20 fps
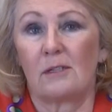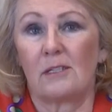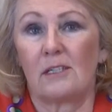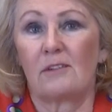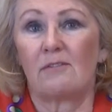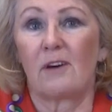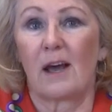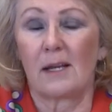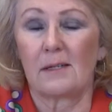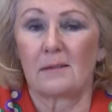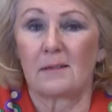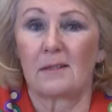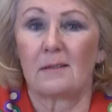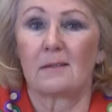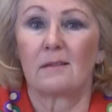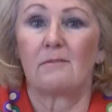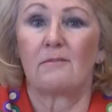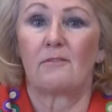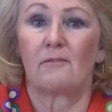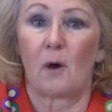
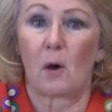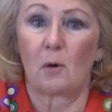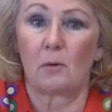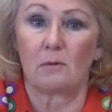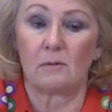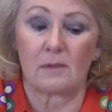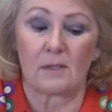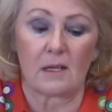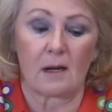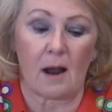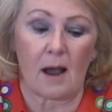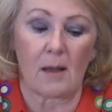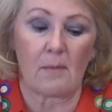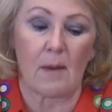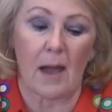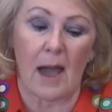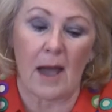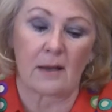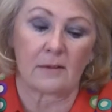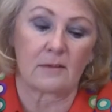devices and phones and
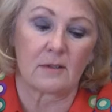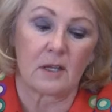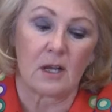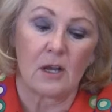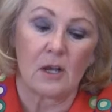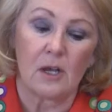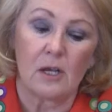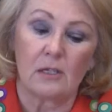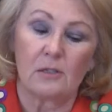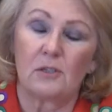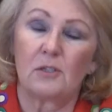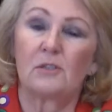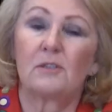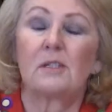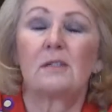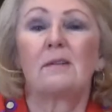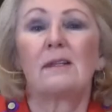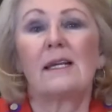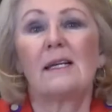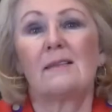iPads to
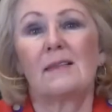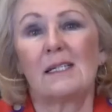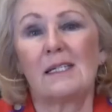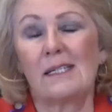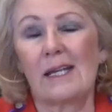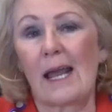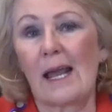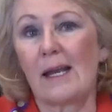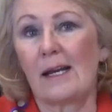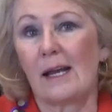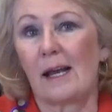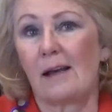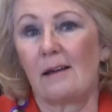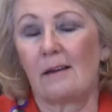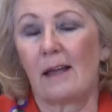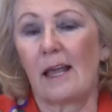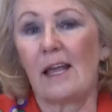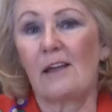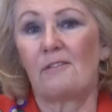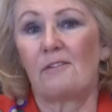delete the
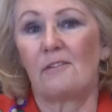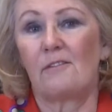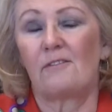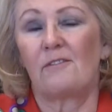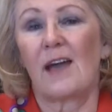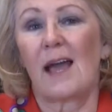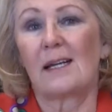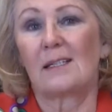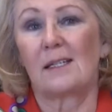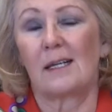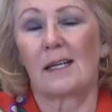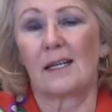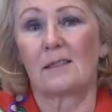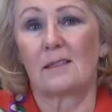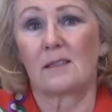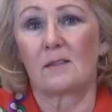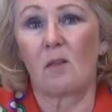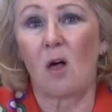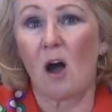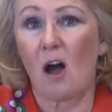data if in fact it
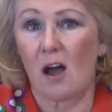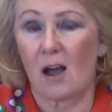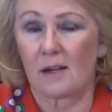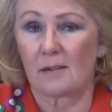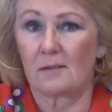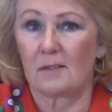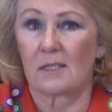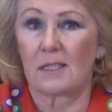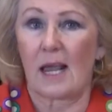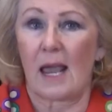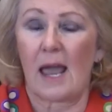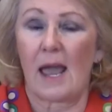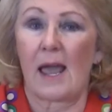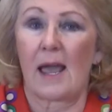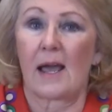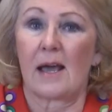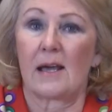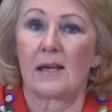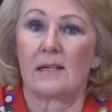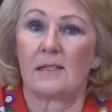gets lost
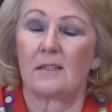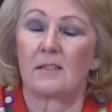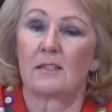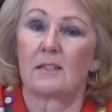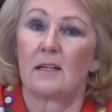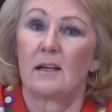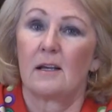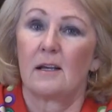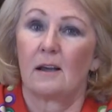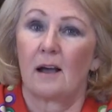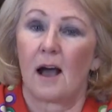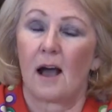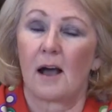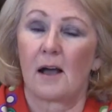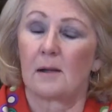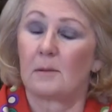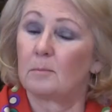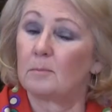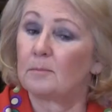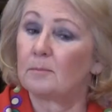and
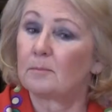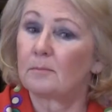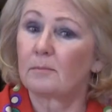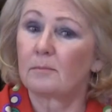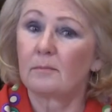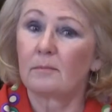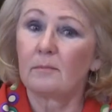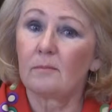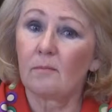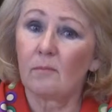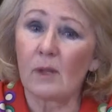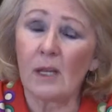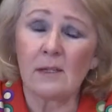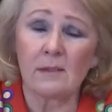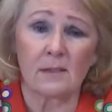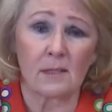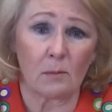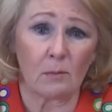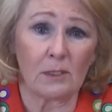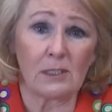
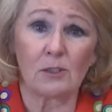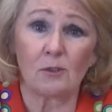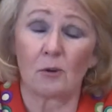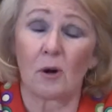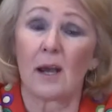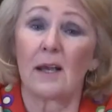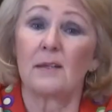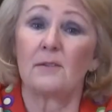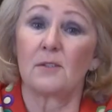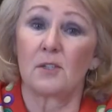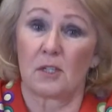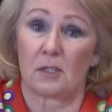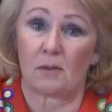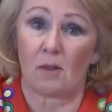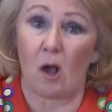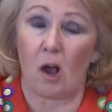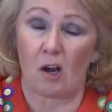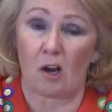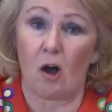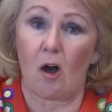someone tries to
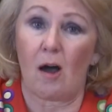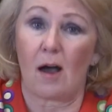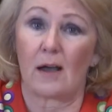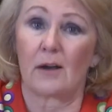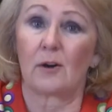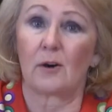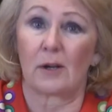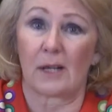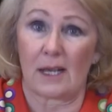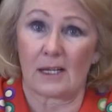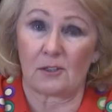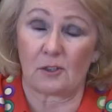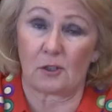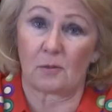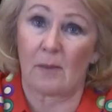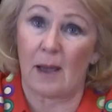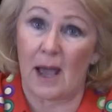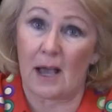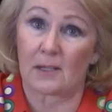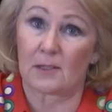log on or guess
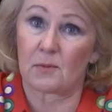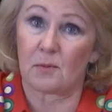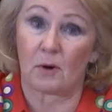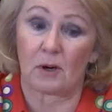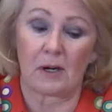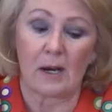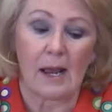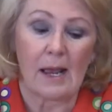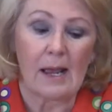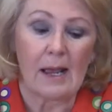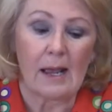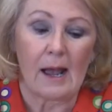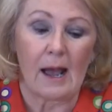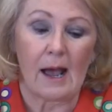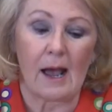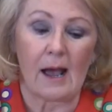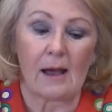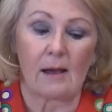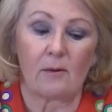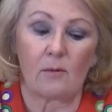your password.
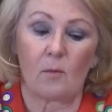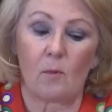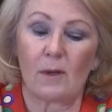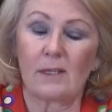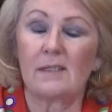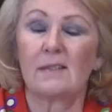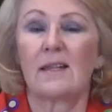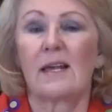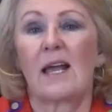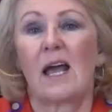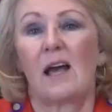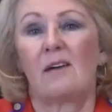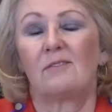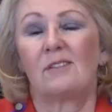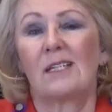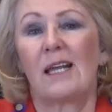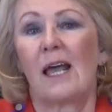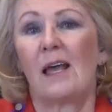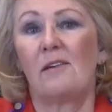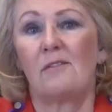once they
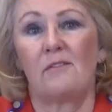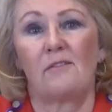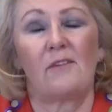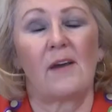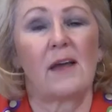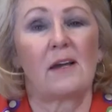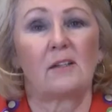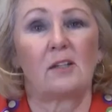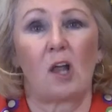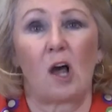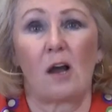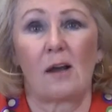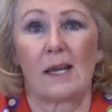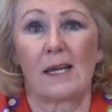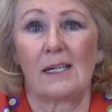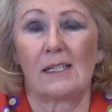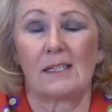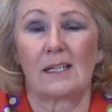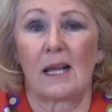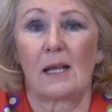have 10 failed
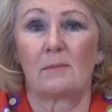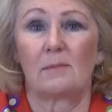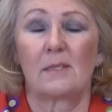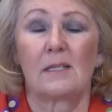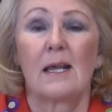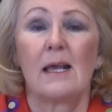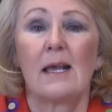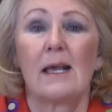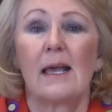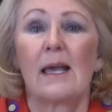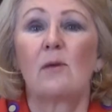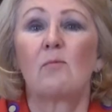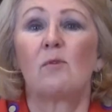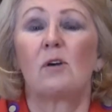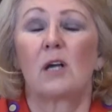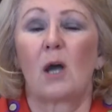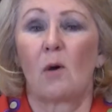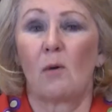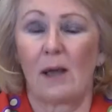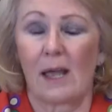login attempts, it
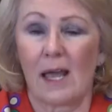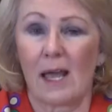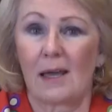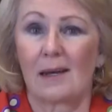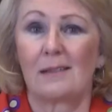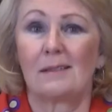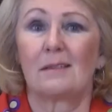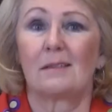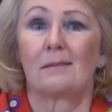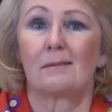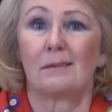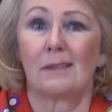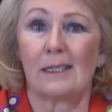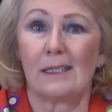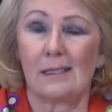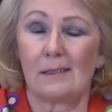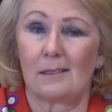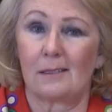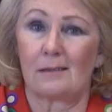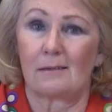will go ahead and
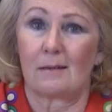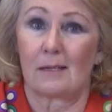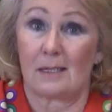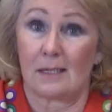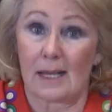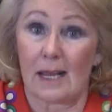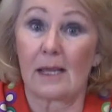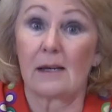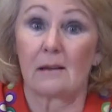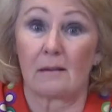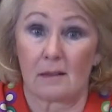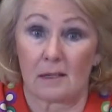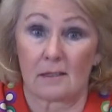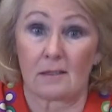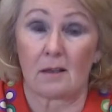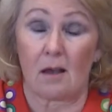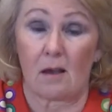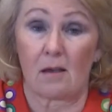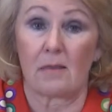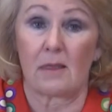delete the data
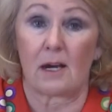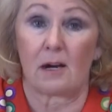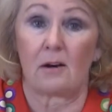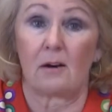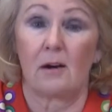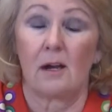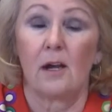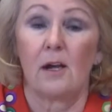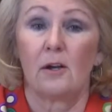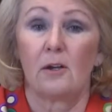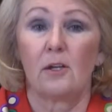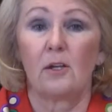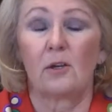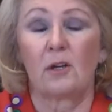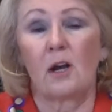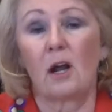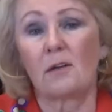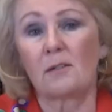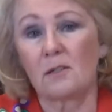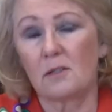that's on there. You
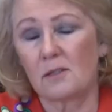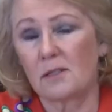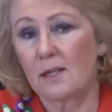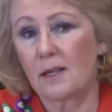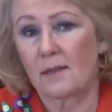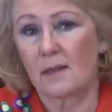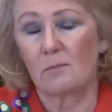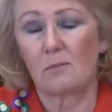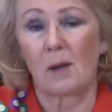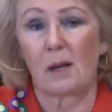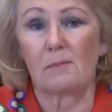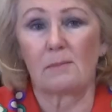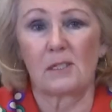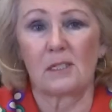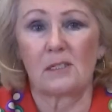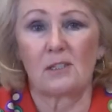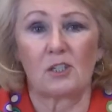can also set them up to